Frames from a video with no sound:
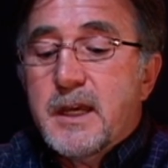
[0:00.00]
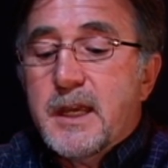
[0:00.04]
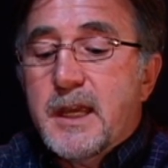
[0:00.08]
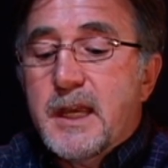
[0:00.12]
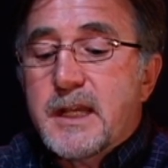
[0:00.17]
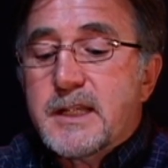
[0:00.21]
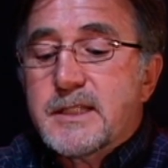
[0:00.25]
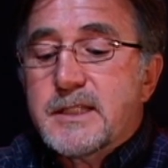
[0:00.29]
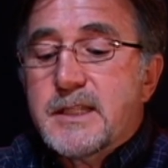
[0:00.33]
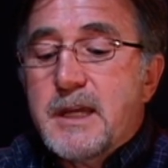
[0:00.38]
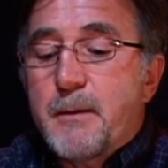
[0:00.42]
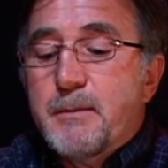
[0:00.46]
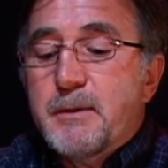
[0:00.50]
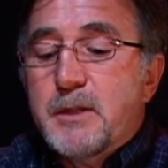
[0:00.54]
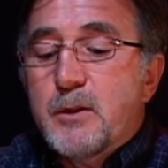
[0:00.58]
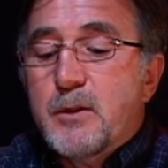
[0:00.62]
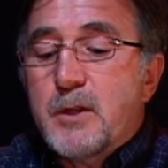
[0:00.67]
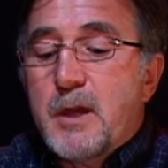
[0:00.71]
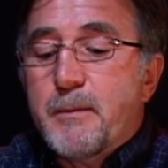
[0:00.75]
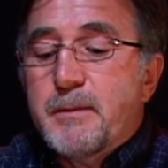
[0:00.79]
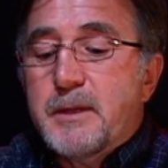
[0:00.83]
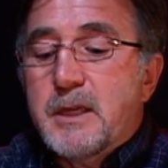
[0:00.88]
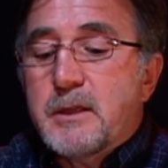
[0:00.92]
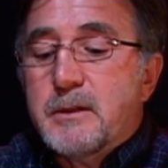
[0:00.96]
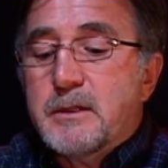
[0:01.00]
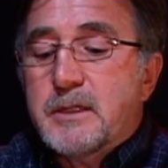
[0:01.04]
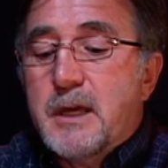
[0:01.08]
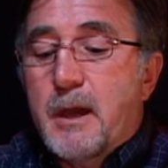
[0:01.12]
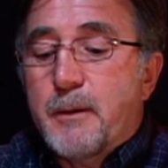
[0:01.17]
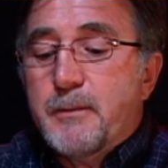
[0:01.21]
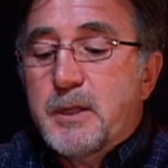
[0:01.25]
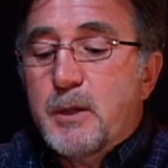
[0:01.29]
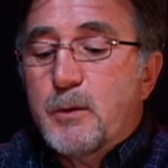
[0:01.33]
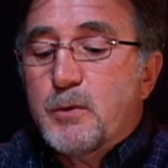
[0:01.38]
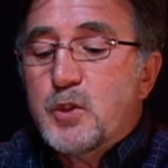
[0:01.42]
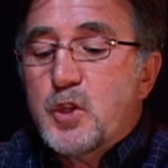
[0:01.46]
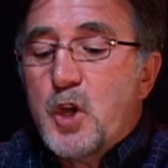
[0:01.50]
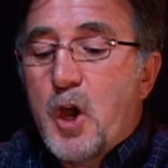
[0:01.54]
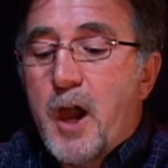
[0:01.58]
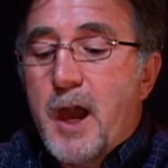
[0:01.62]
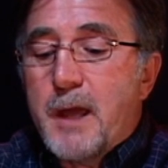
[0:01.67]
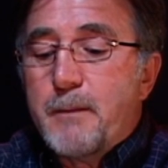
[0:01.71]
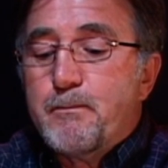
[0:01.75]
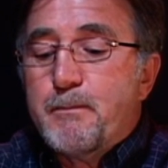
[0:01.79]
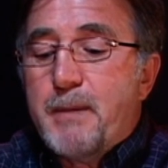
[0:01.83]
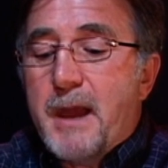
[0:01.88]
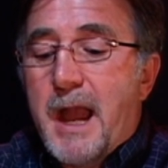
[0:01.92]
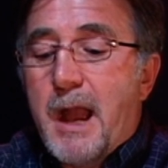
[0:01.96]
It's
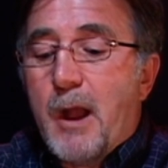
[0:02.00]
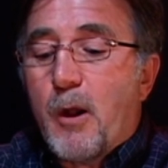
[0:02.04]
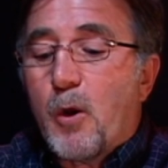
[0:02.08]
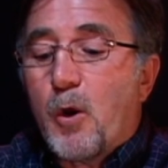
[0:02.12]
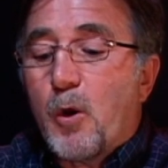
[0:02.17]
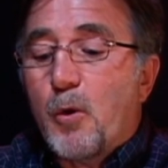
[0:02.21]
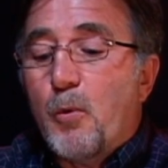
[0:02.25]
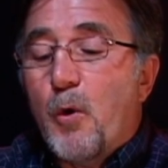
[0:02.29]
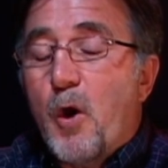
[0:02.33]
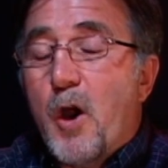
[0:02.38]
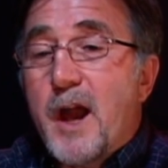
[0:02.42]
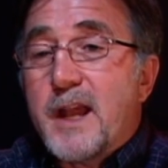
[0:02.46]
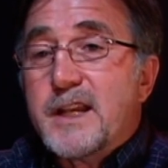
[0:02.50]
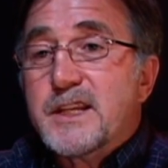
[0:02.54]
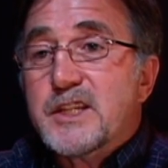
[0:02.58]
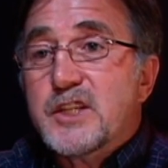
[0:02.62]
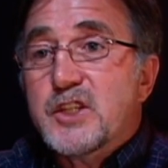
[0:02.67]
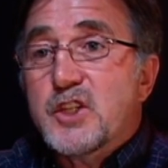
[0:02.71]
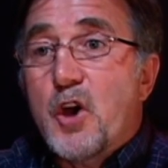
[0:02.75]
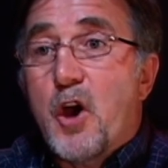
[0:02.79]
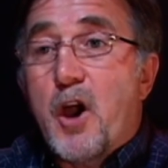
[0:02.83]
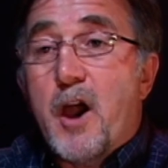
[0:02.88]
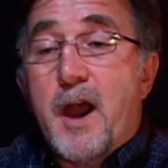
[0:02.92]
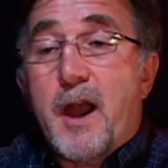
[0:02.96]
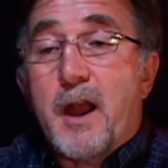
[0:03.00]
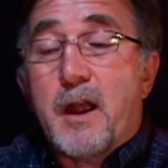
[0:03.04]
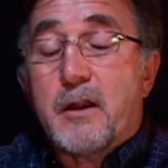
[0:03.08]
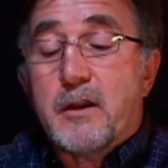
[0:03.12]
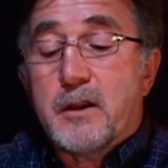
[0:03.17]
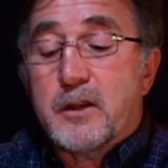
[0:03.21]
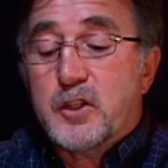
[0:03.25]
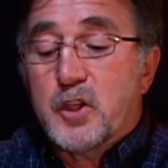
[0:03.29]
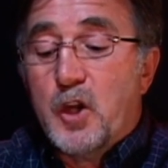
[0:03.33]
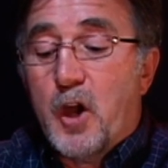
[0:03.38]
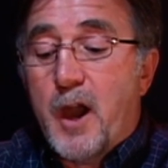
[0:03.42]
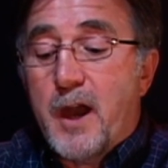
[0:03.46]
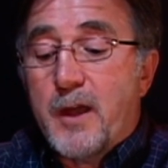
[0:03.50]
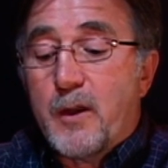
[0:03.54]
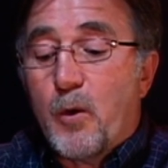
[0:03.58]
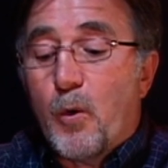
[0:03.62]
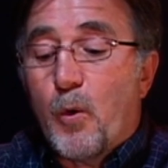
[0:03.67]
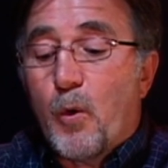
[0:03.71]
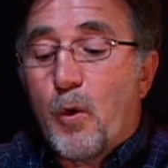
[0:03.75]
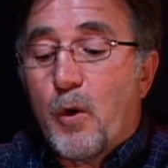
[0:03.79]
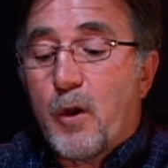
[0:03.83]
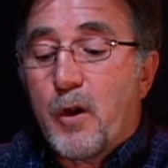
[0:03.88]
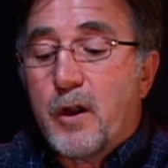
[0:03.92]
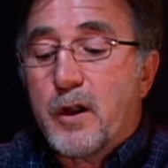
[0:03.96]

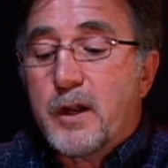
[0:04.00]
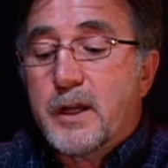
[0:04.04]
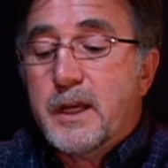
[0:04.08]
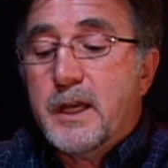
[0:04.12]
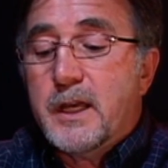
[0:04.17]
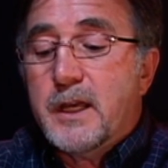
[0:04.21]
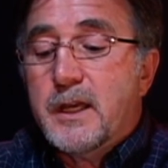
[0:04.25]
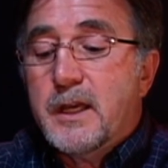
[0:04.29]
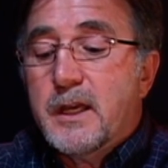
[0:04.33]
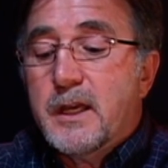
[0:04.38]
www.powerwatch.org.